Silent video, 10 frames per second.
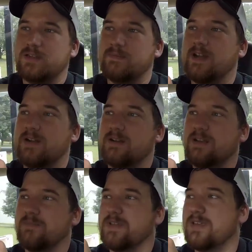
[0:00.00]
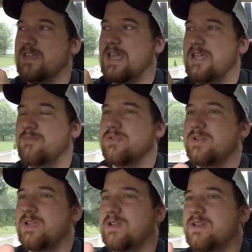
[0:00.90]
I've got to get me a game
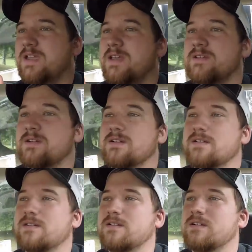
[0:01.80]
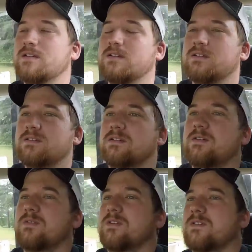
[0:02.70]
plan together
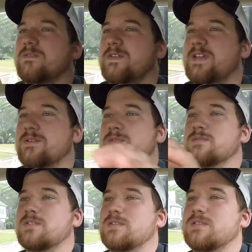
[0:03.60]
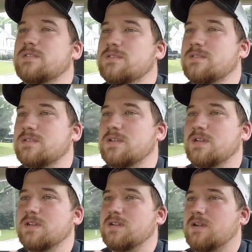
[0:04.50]
on our fields
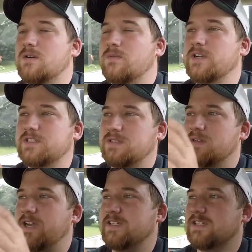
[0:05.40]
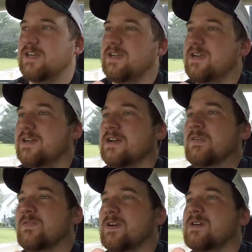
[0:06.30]
on which direction I need to
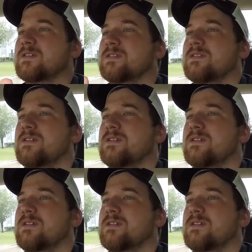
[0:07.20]
go first,